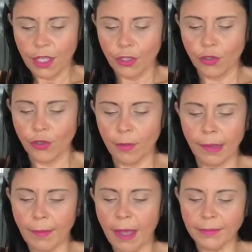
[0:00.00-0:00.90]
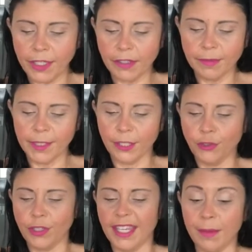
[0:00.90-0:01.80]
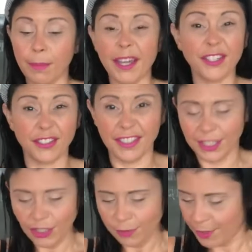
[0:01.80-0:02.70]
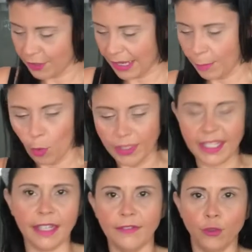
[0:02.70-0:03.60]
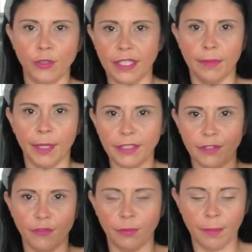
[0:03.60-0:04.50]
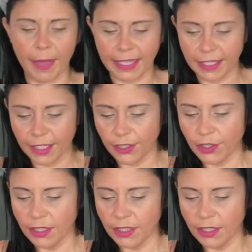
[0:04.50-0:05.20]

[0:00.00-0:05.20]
You know, my mom tells me I should get a butter dish because I'm always kind of using the butter from the package.